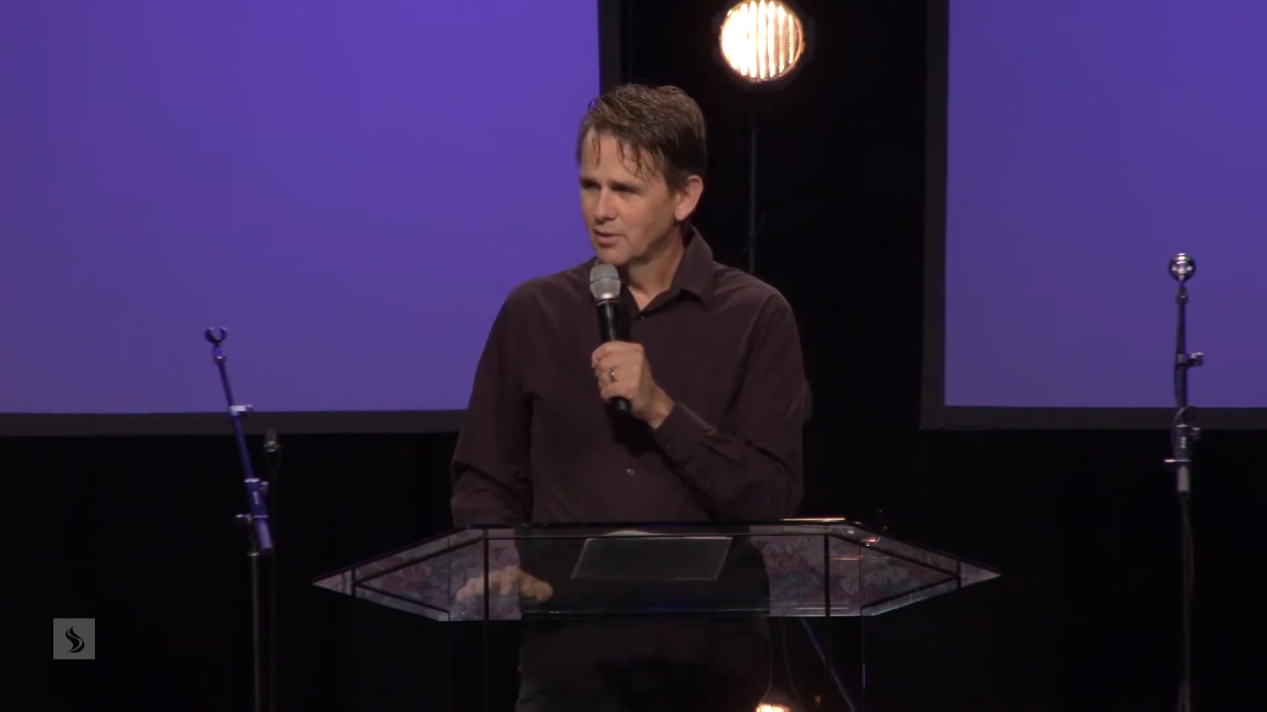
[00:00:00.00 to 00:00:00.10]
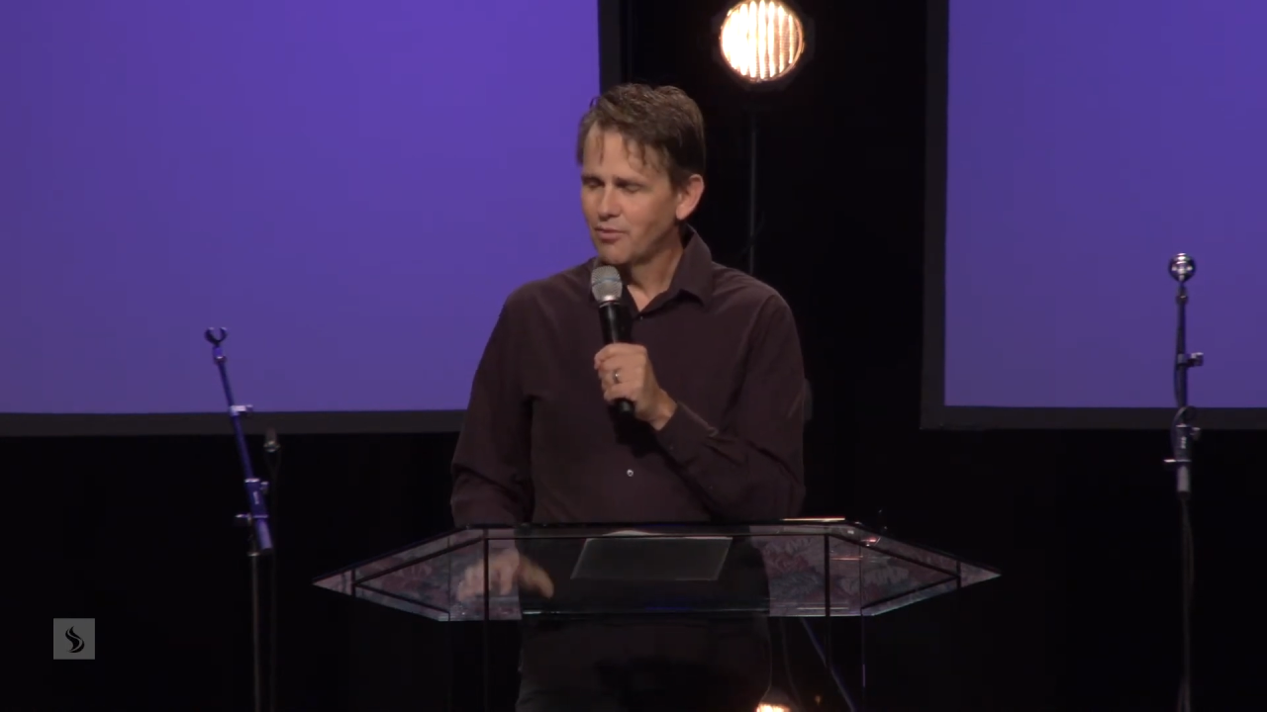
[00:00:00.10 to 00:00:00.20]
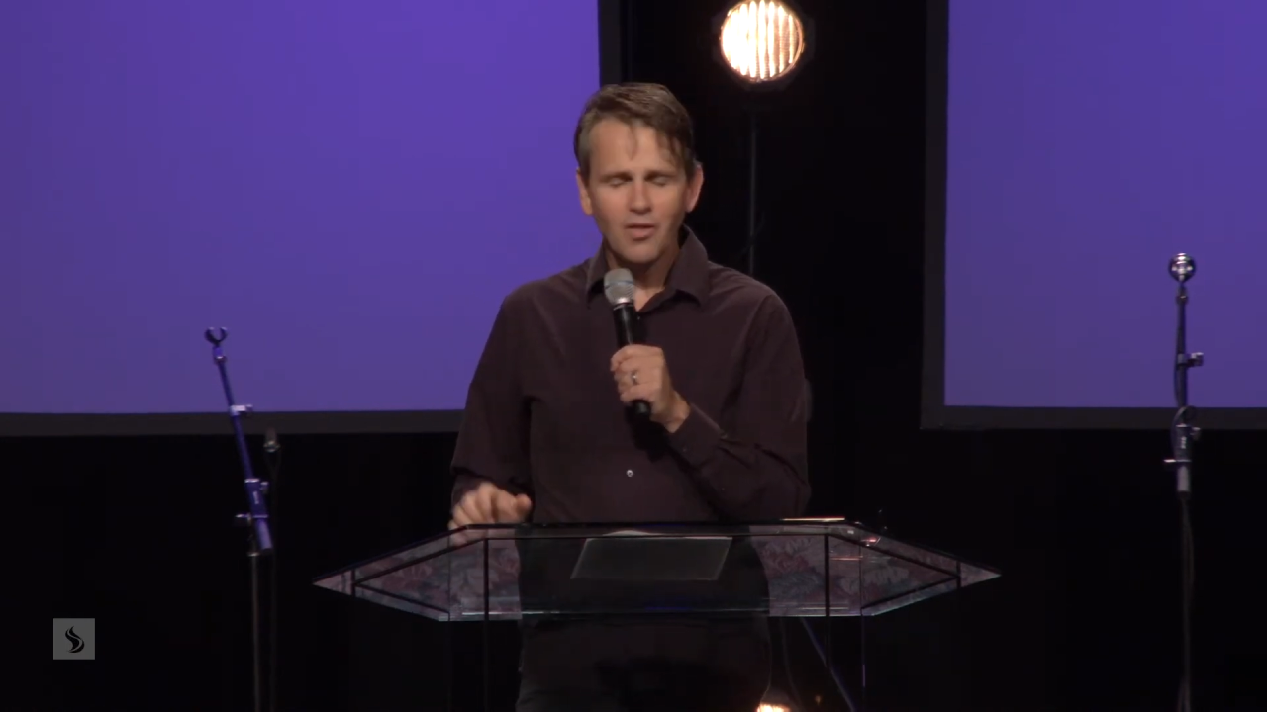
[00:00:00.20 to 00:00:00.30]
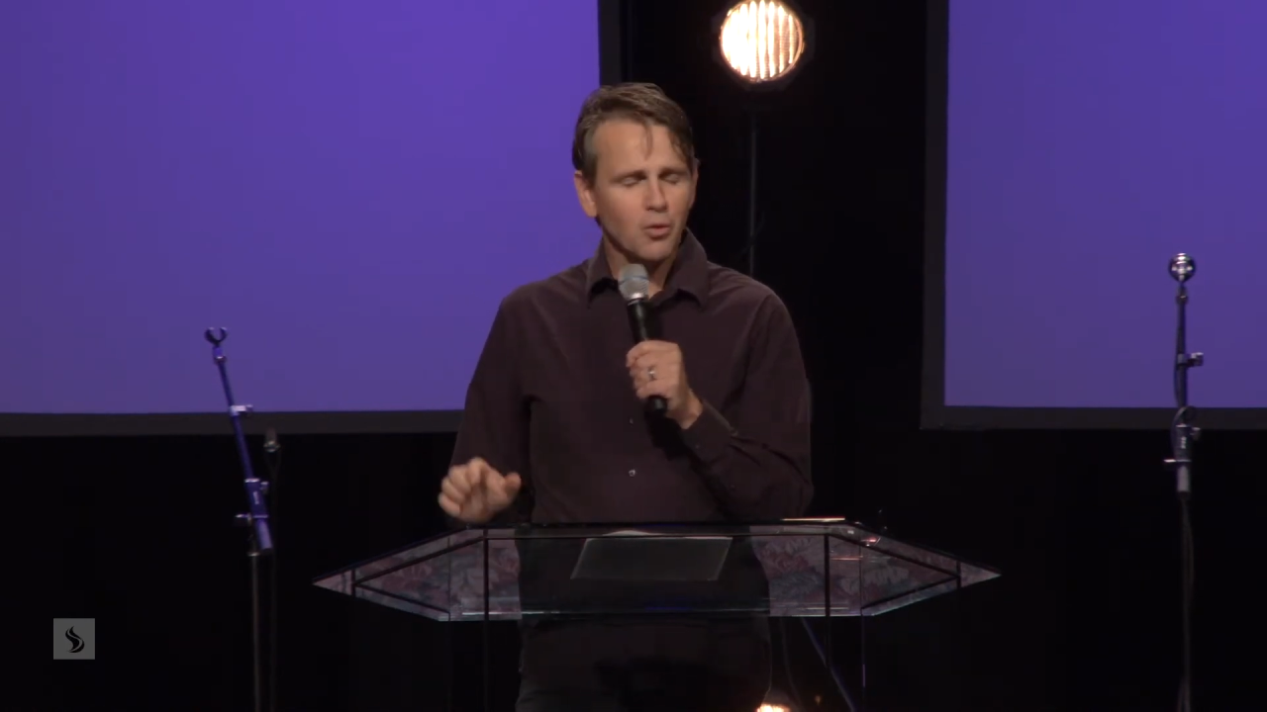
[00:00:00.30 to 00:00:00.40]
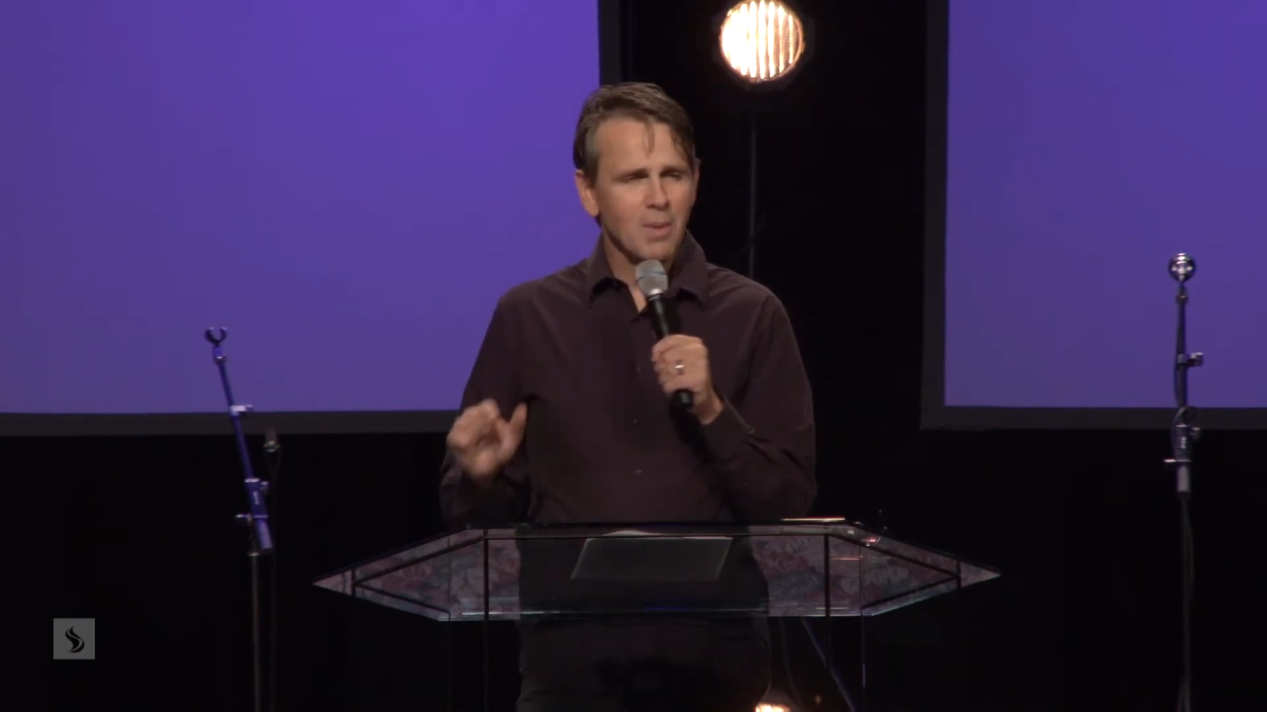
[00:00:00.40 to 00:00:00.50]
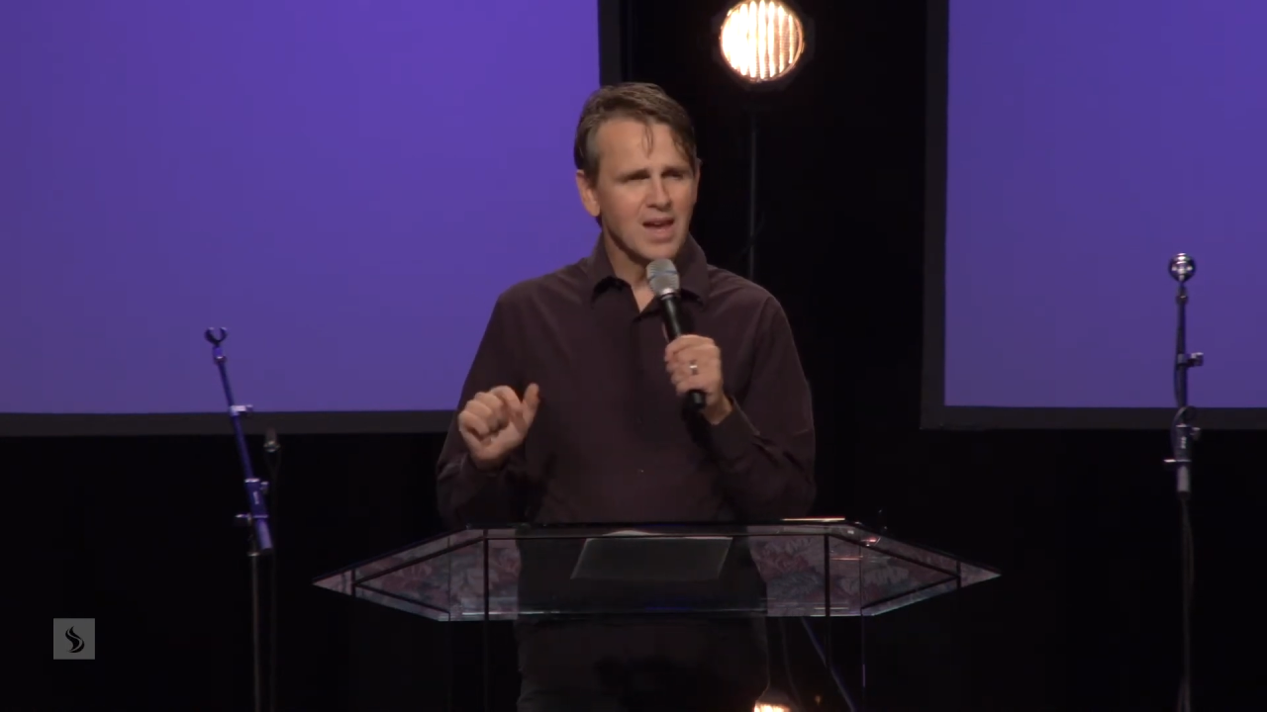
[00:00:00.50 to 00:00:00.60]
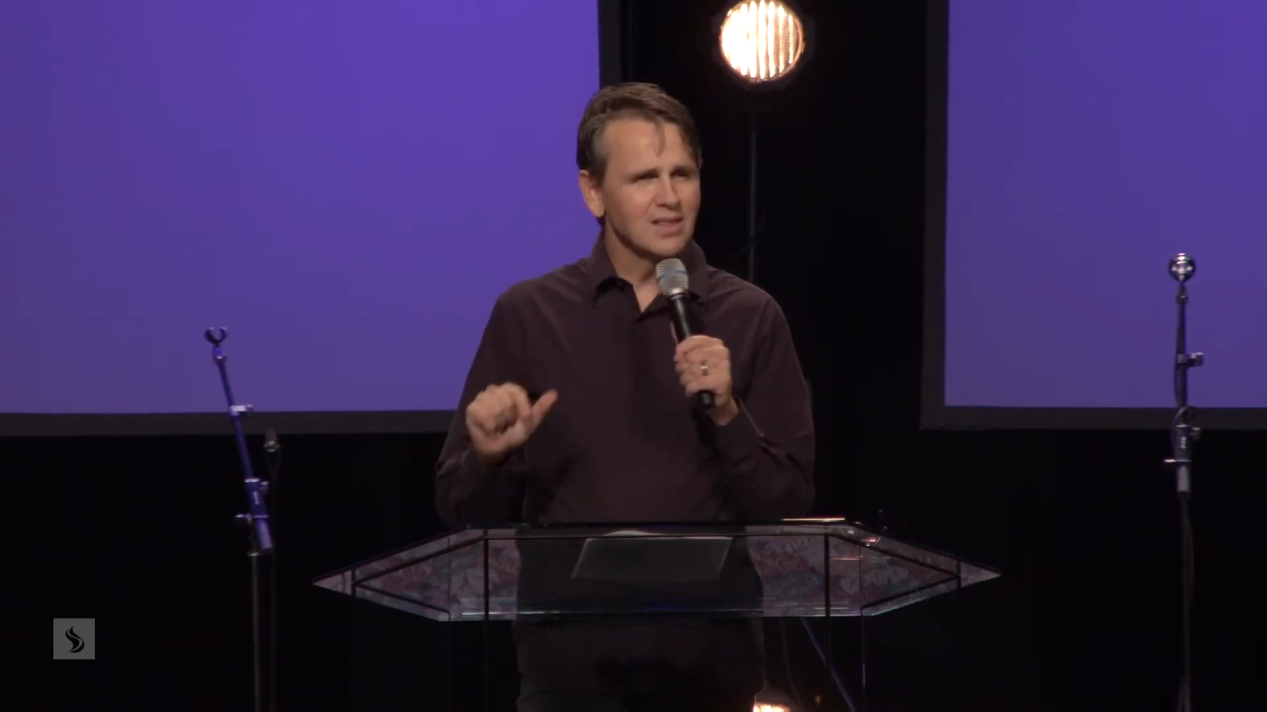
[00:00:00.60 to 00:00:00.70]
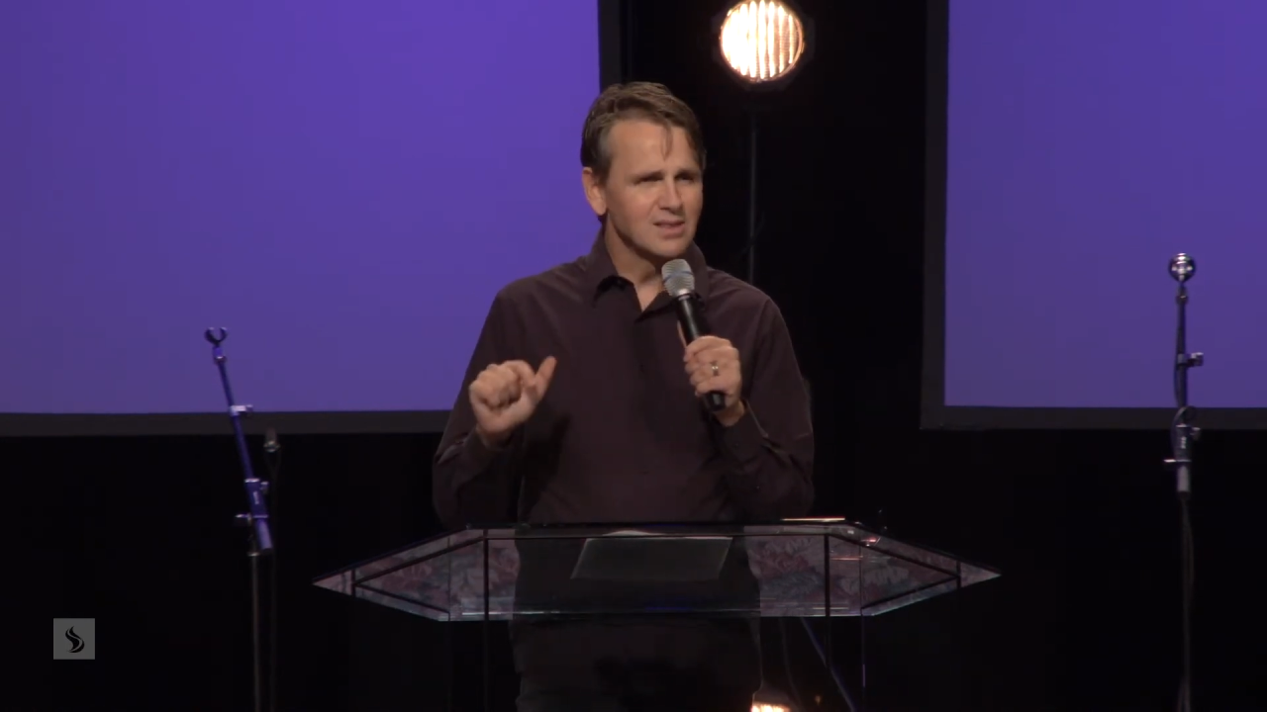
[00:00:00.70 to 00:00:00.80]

Father made